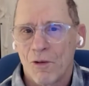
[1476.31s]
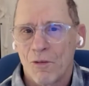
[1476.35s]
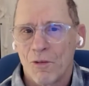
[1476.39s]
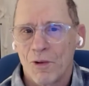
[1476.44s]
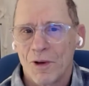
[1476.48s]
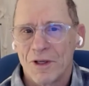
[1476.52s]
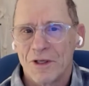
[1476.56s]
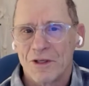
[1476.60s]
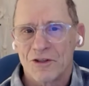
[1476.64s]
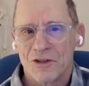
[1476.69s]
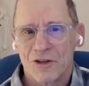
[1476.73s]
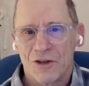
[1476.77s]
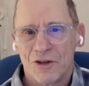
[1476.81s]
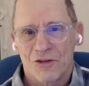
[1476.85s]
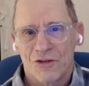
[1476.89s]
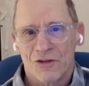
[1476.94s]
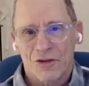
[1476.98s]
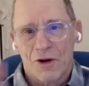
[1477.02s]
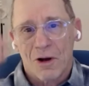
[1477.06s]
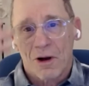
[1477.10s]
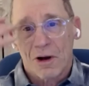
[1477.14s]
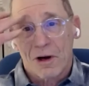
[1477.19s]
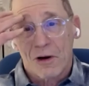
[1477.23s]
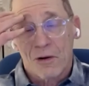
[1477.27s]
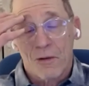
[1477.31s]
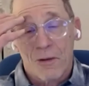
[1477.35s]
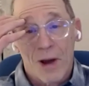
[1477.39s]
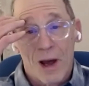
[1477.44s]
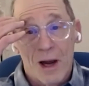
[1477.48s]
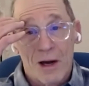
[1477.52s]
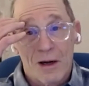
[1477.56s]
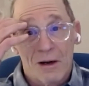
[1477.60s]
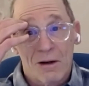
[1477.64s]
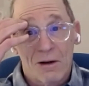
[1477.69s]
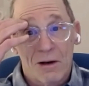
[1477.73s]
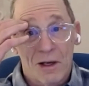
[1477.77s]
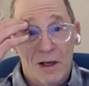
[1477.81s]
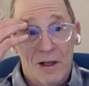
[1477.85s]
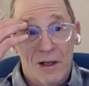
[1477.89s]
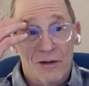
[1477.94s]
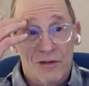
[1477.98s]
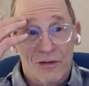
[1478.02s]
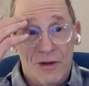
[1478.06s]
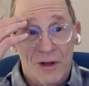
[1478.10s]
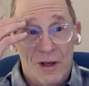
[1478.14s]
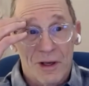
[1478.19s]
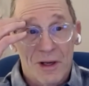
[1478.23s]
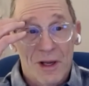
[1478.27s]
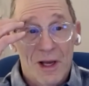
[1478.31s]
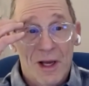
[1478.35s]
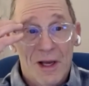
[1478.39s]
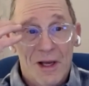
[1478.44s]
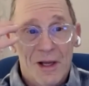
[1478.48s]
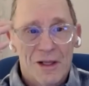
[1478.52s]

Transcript: when she saw a Chronicle listing